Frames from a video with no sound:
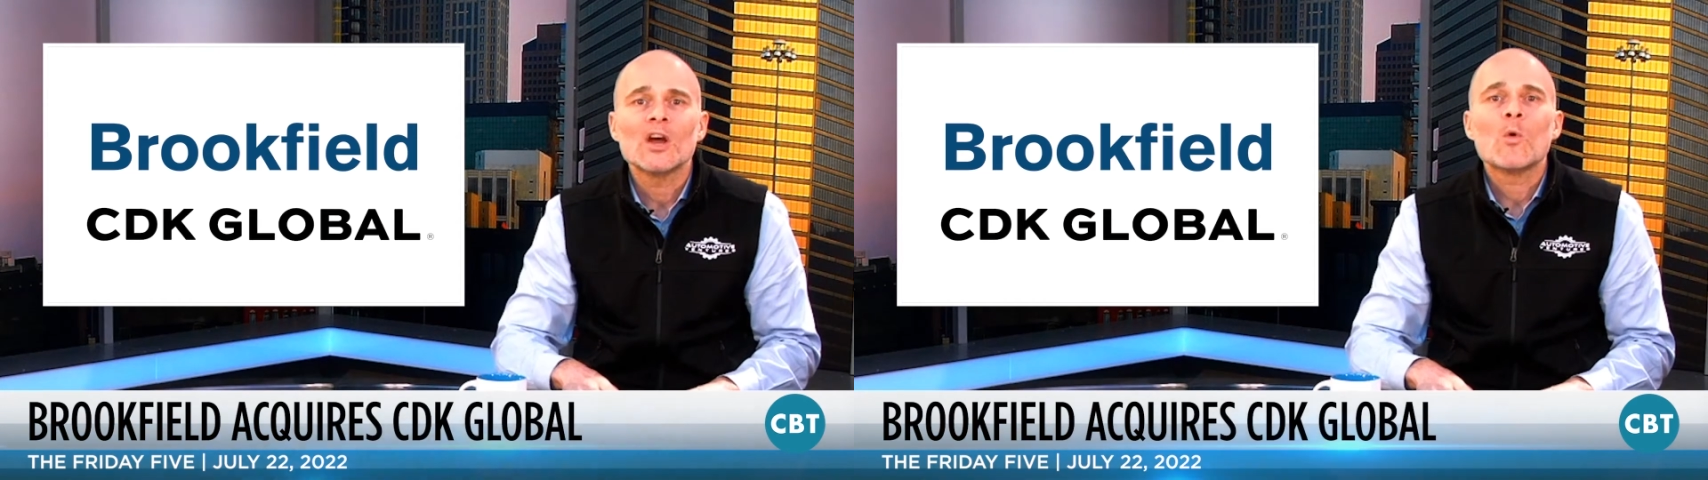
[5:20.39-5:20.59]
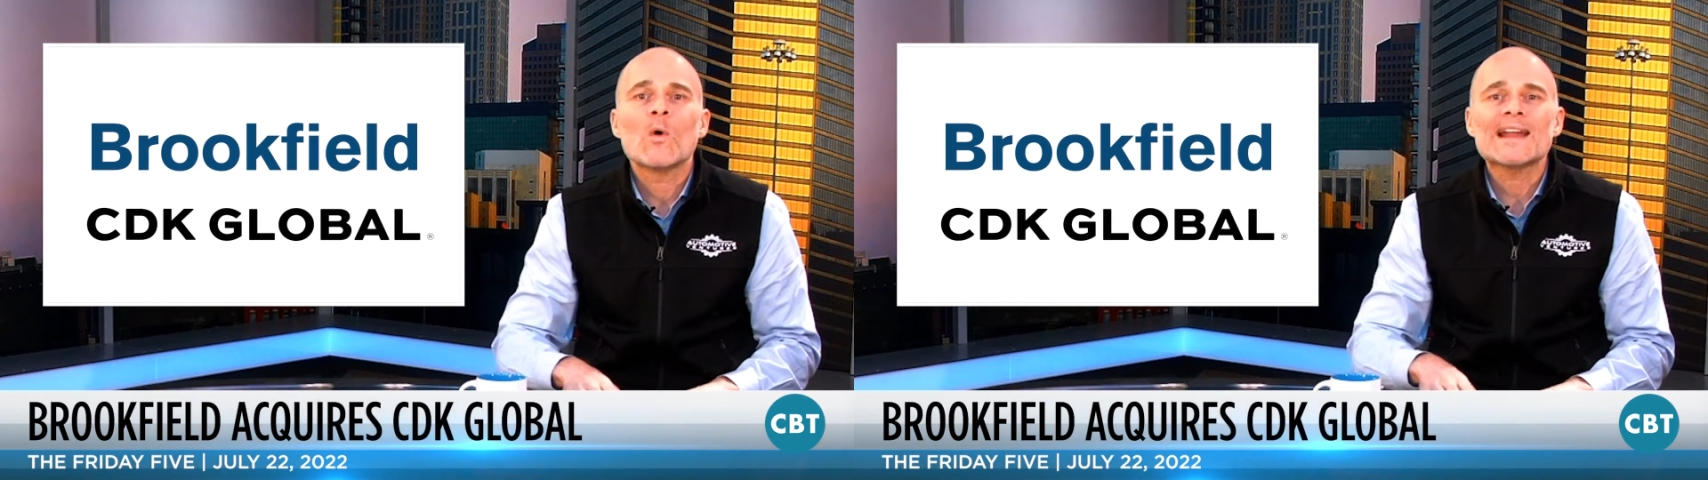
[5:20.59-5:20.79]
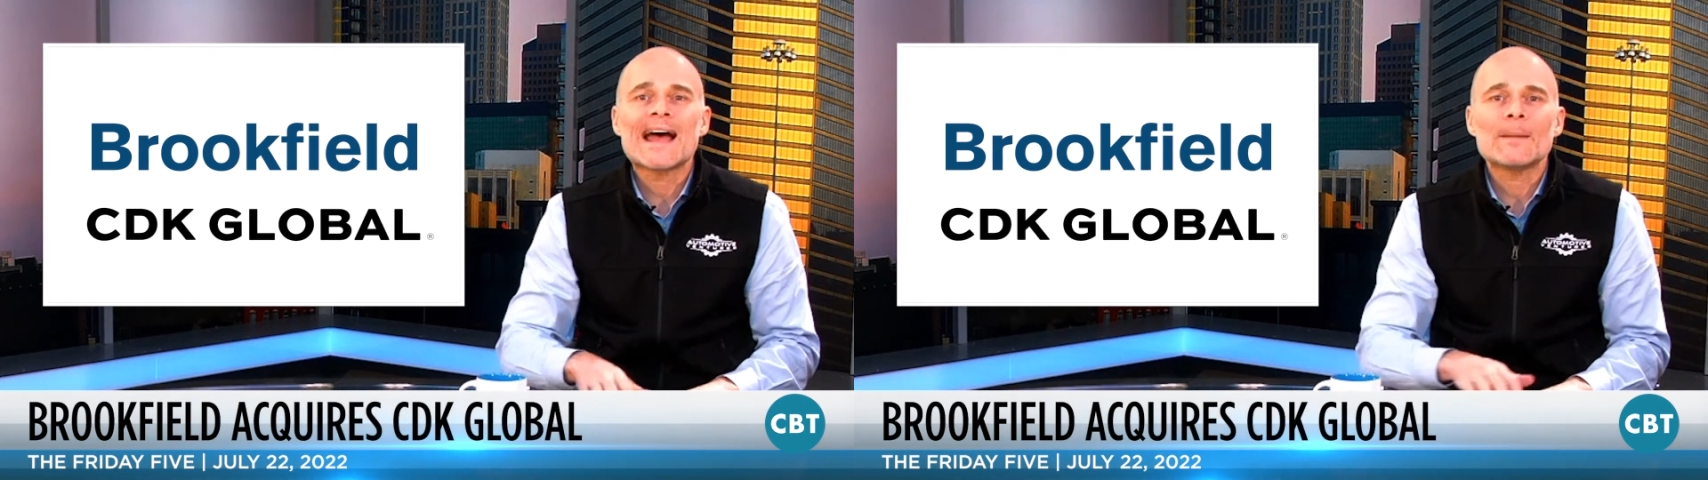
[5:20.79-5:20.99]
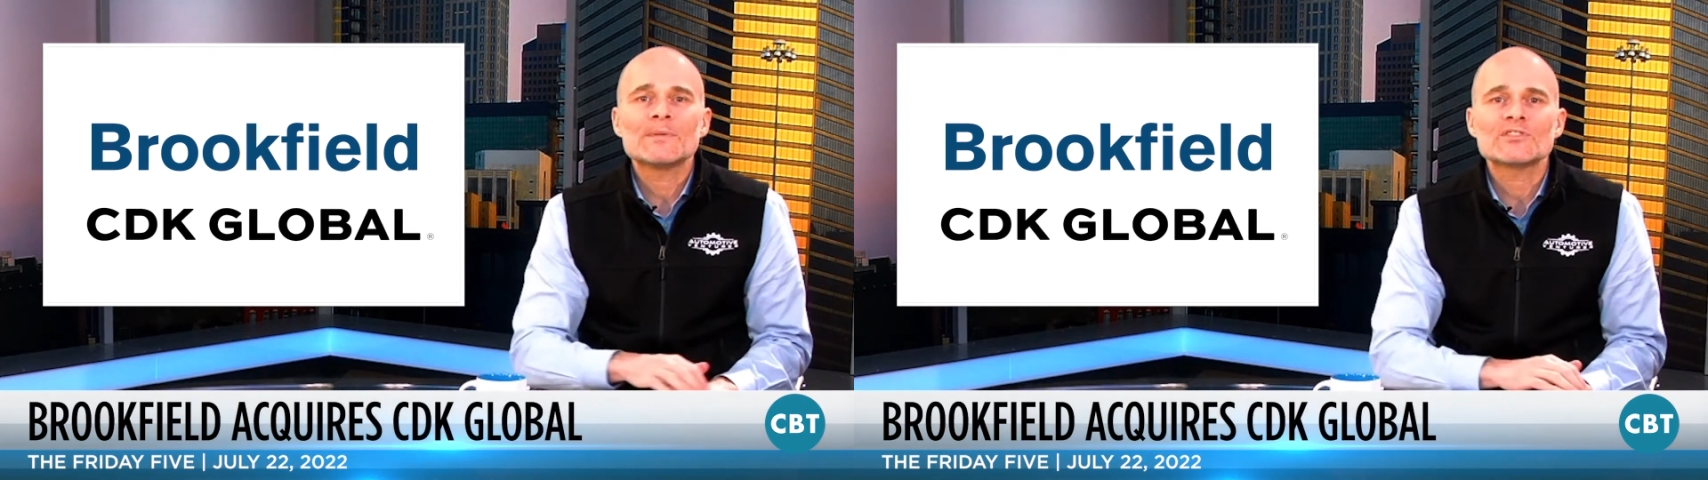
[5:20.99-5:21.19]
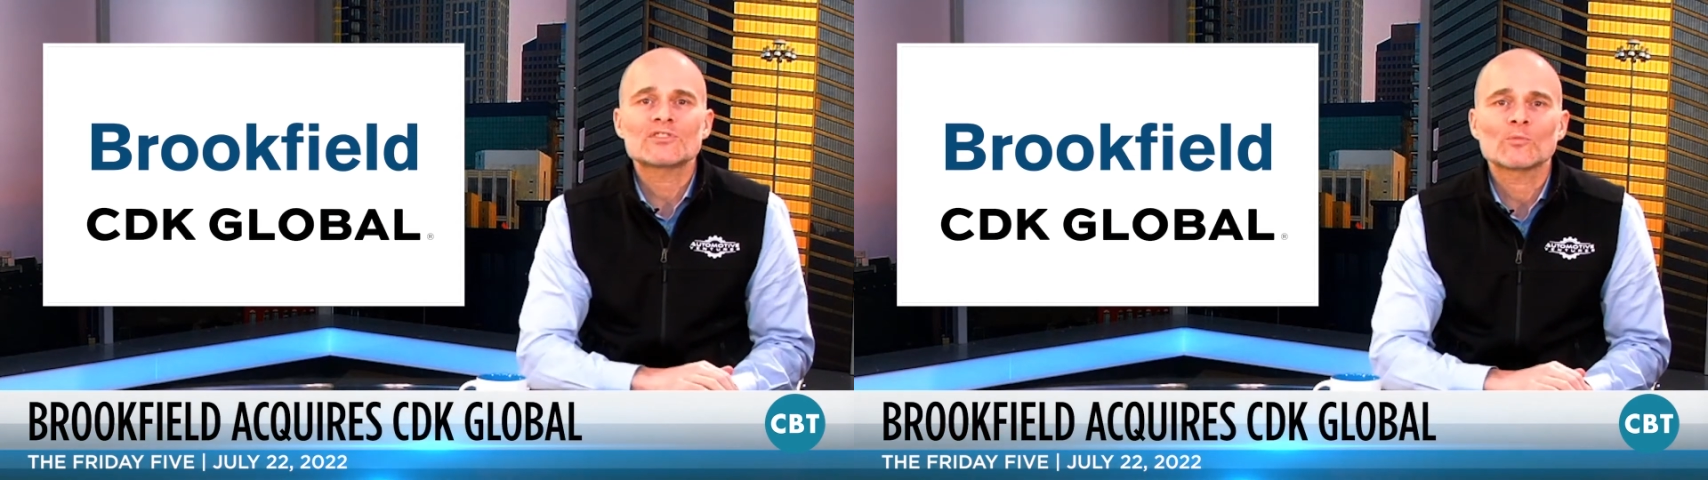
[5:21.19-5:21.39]
what
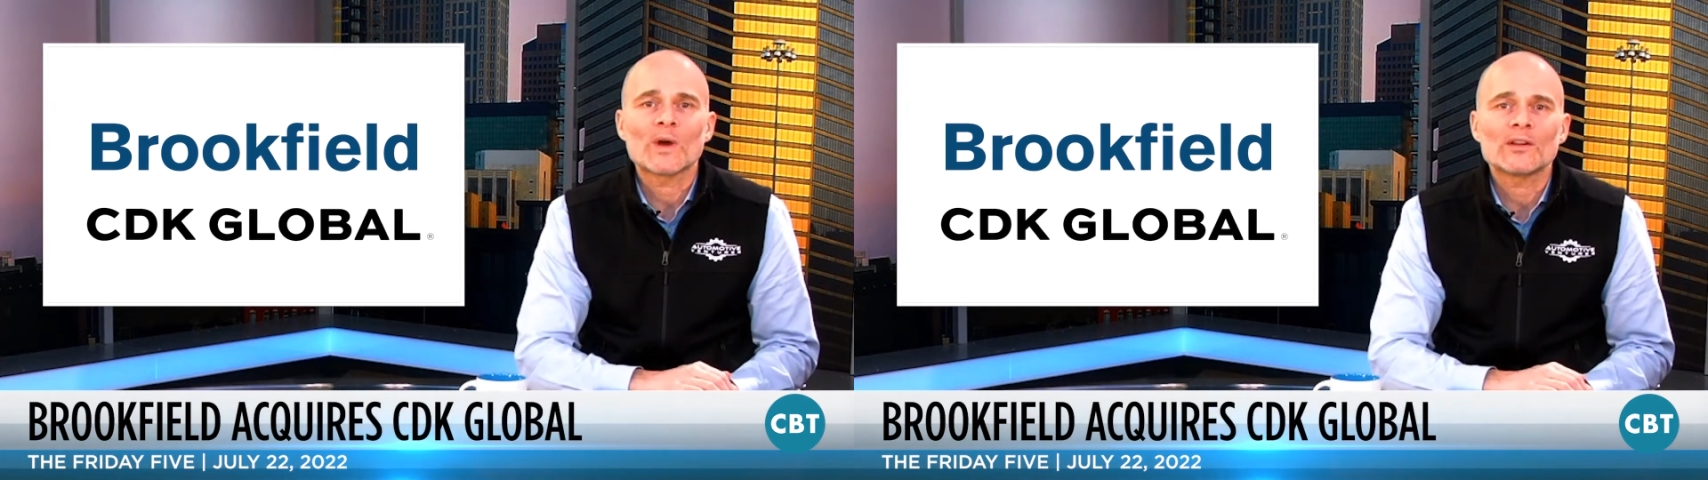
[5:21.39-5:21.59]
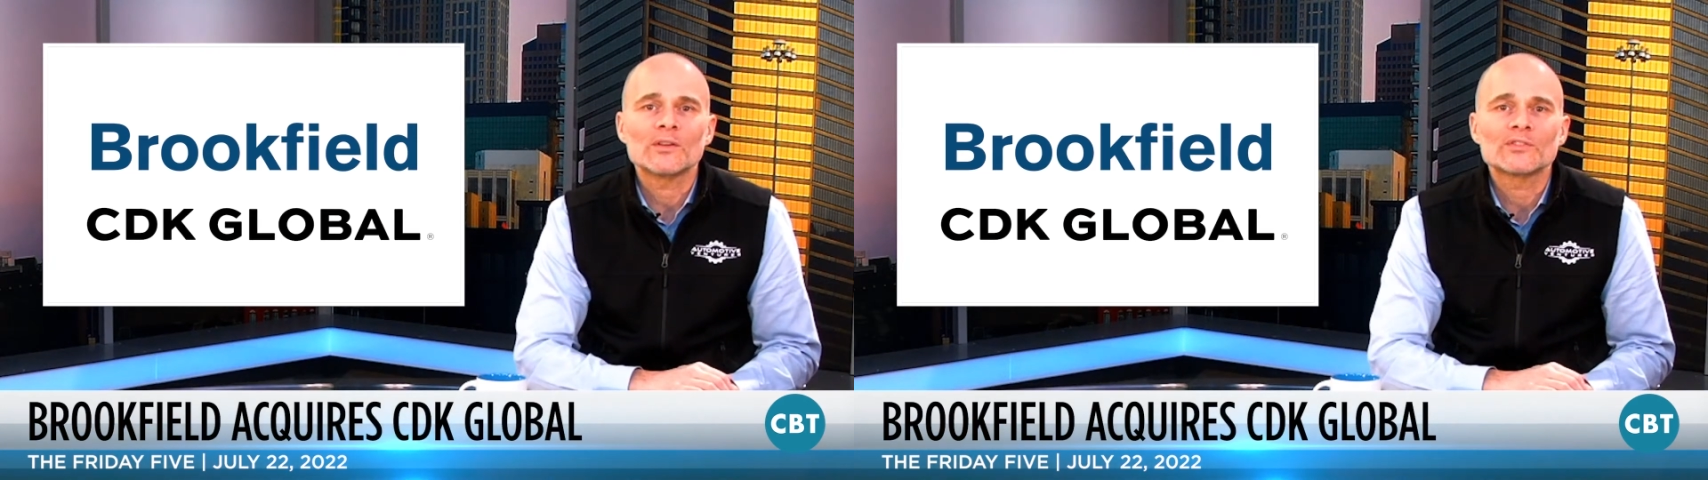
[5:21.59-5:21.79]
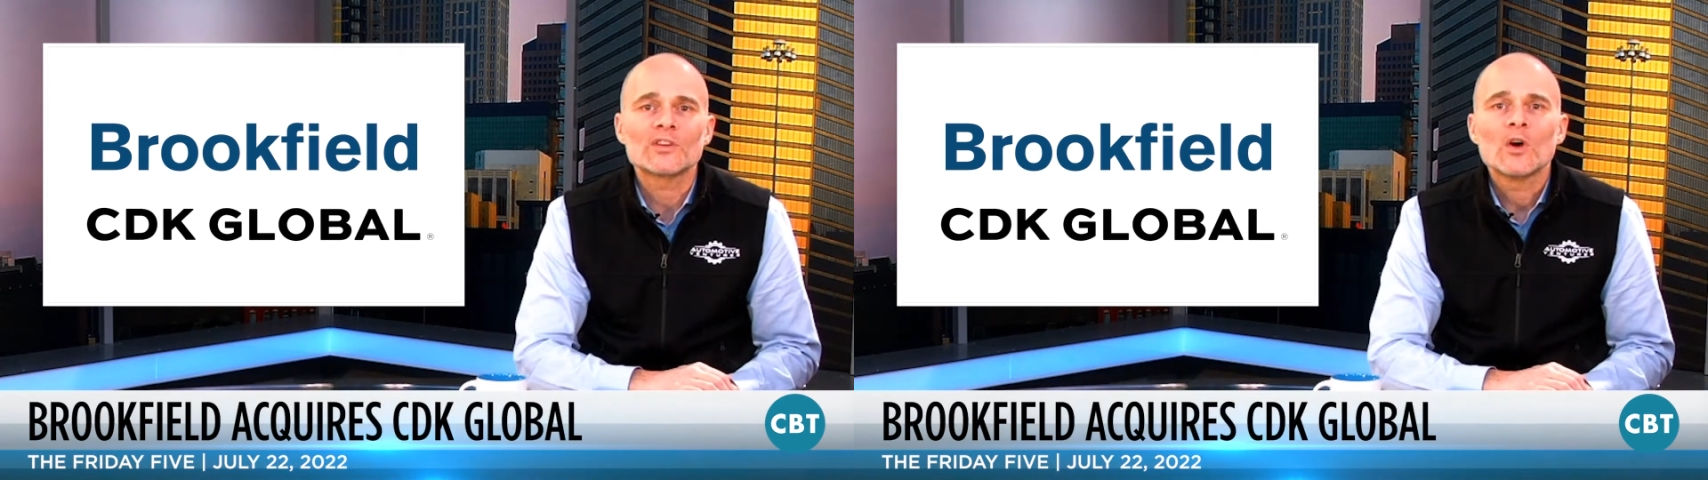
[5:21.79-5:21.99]
happens to Reynolds